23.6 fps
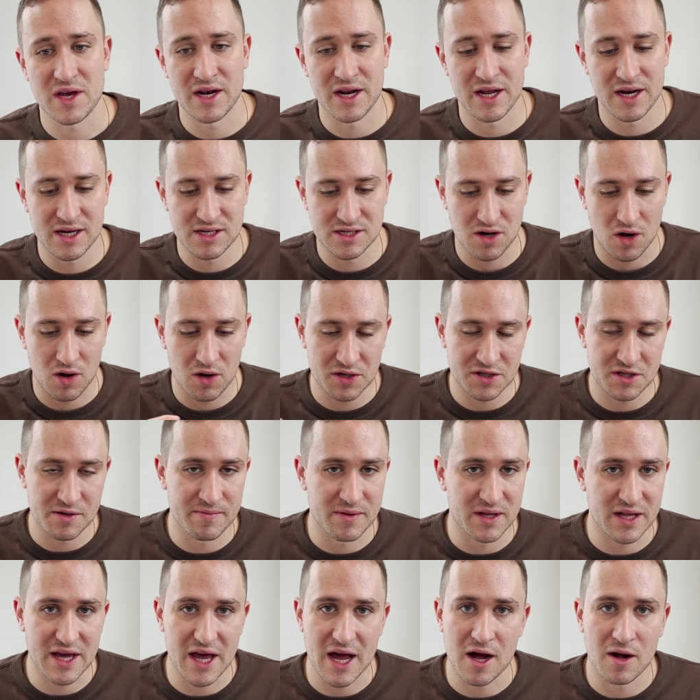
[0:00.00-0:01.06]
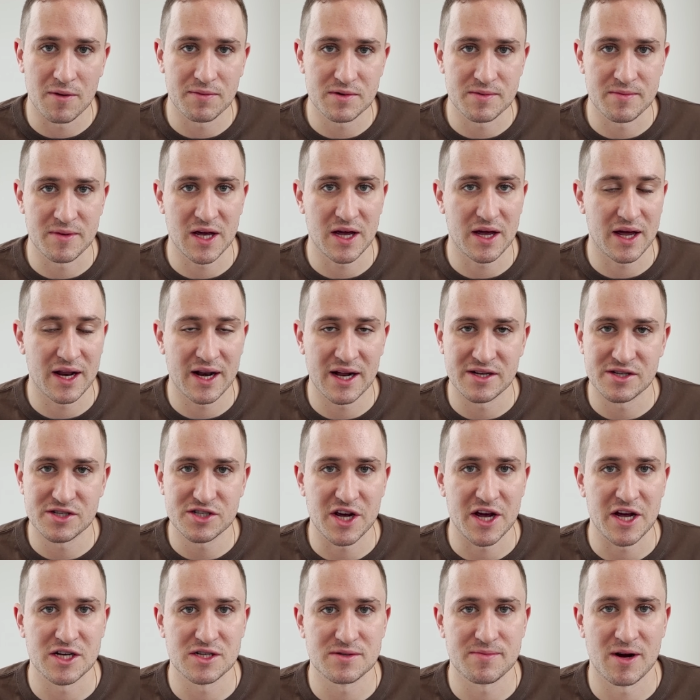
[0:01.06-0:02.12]
And it has ultimately helped me. It has
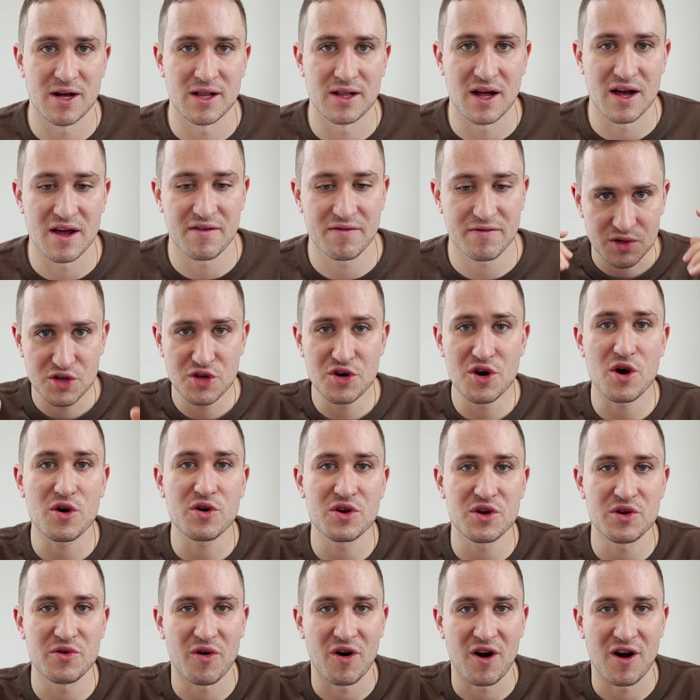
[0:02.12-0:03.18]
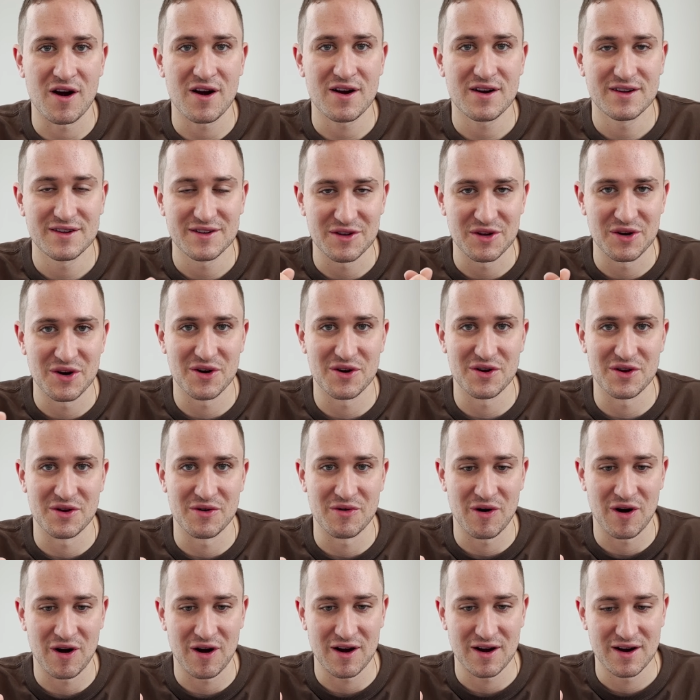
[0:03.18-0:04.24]
changed my life. You know who you are. You know who
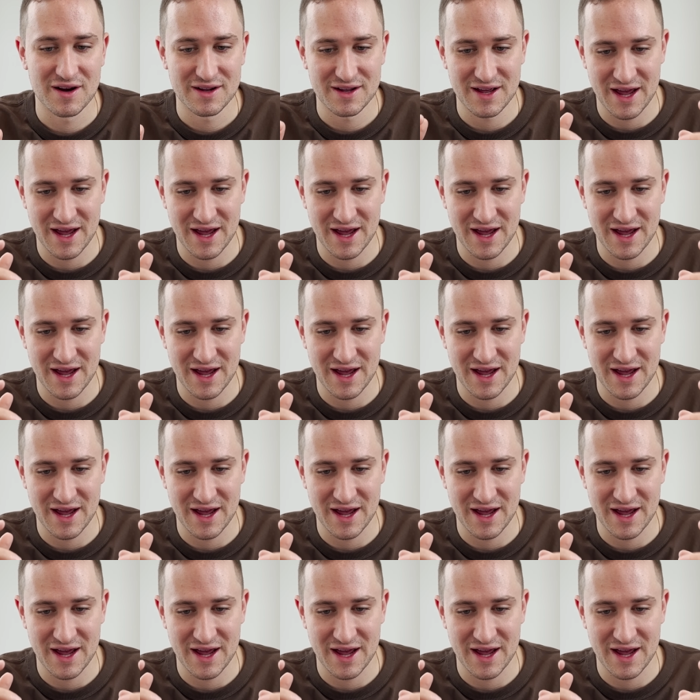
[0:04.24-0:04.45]
you are.